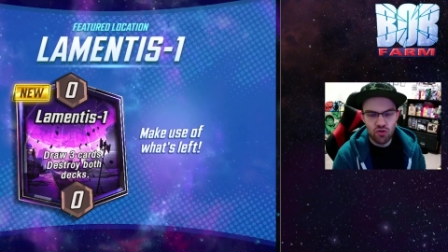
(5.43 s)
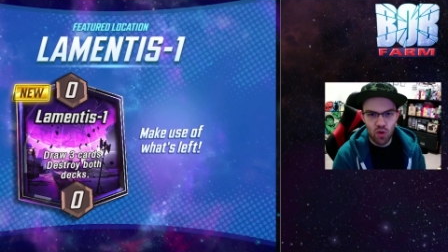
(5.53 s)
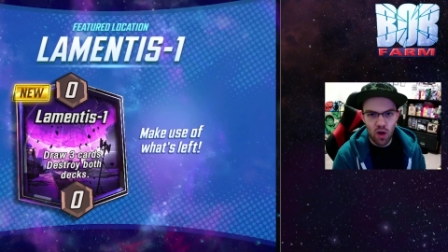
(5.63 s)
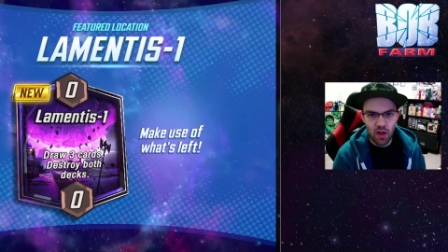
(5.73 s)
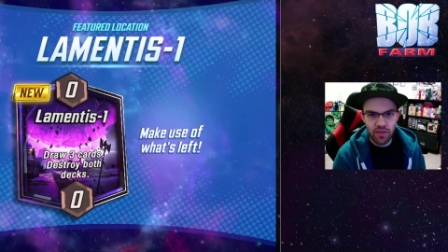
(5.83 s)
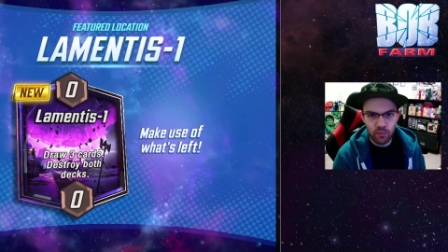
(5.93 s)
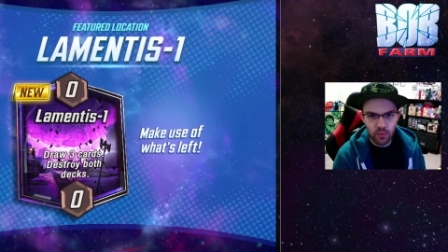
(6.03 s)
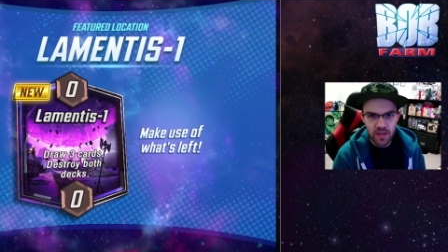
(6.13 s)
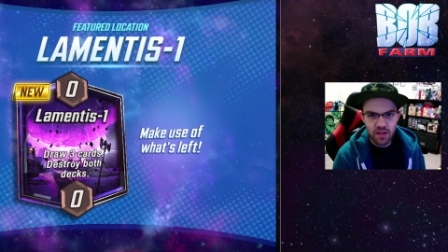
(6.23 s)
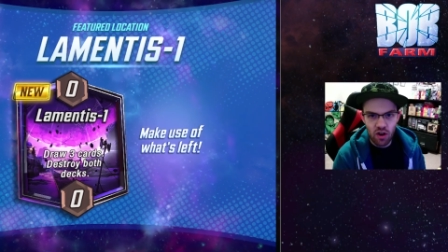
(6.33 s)
Draw
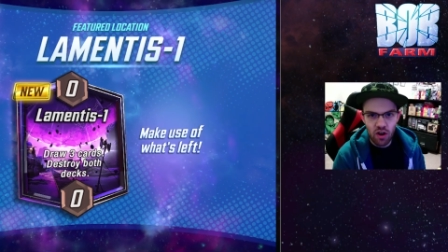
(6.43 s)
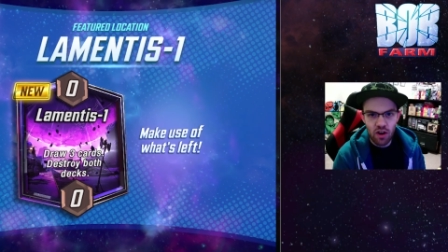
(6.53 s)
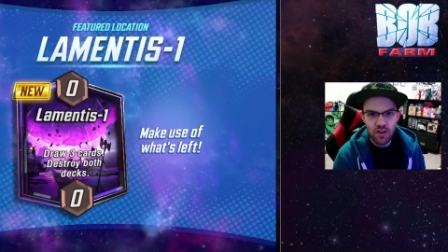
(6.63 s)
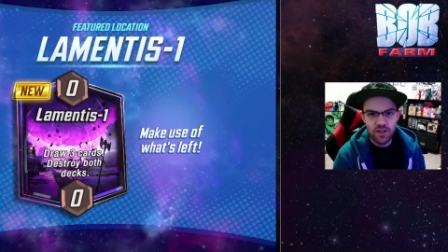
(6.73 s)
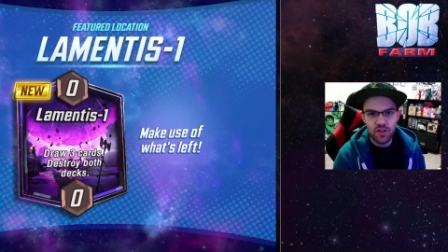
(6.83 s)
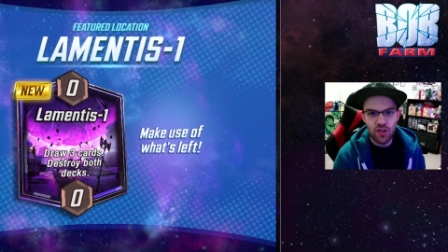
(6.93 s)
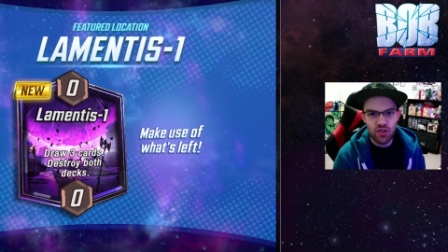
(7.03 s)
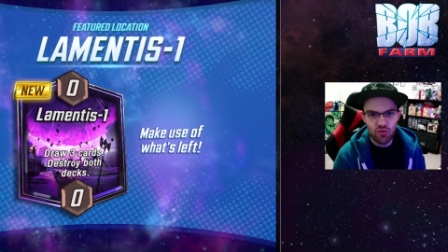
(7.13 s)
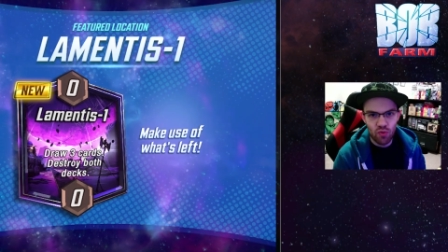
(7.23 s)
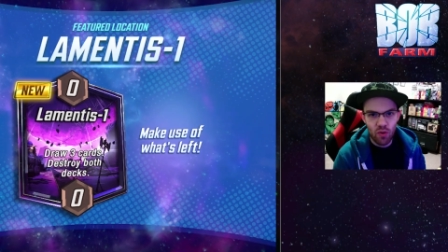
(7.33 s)
3 cards,
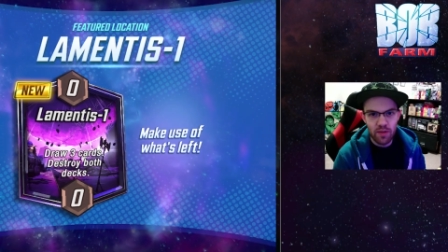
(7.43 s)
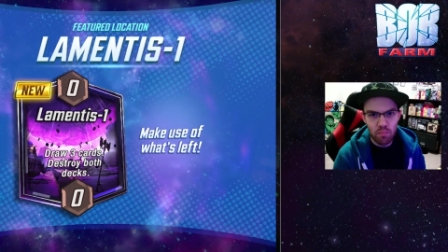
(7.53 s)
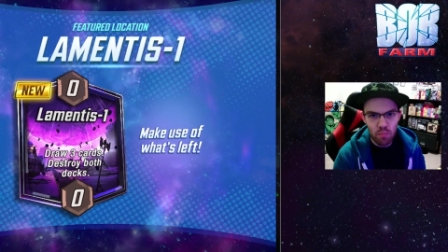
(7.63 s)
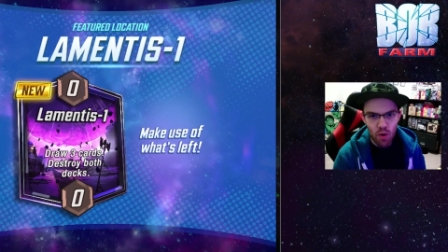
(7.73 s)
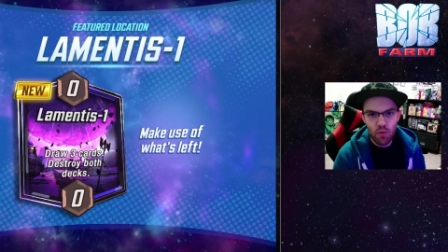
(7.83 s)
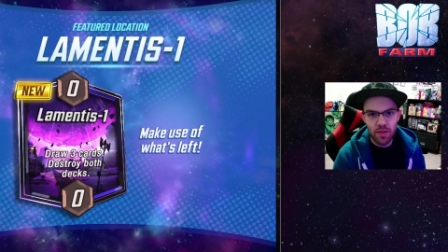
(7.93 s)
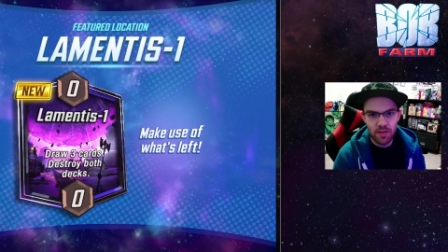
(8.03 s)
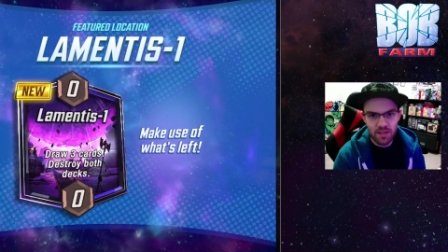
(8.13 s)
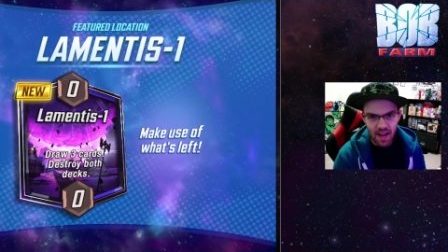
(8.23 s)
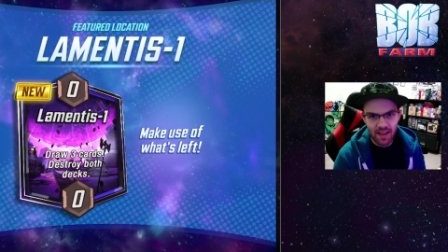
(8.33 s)
destroy
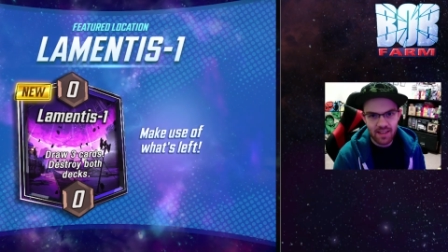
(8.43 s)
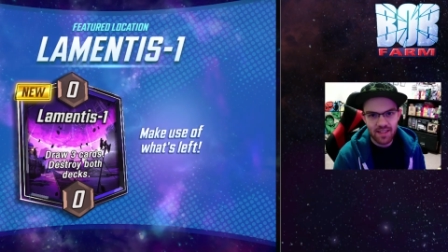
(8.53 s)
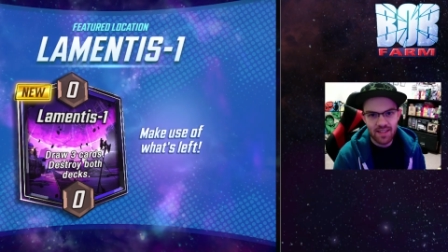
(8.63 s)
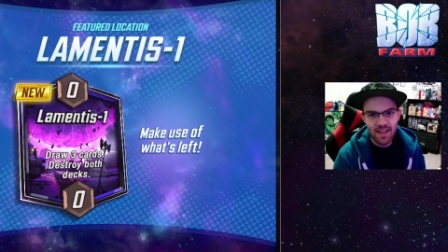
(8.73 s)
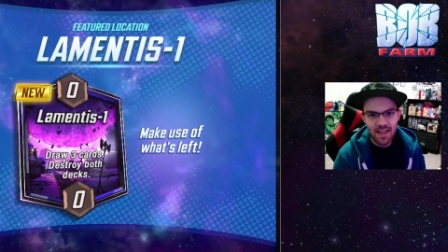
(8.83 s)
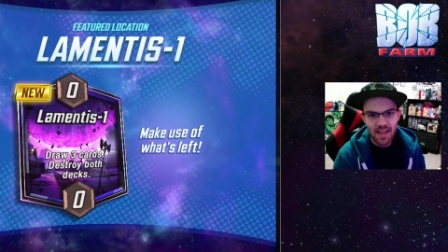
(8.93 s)
both decks.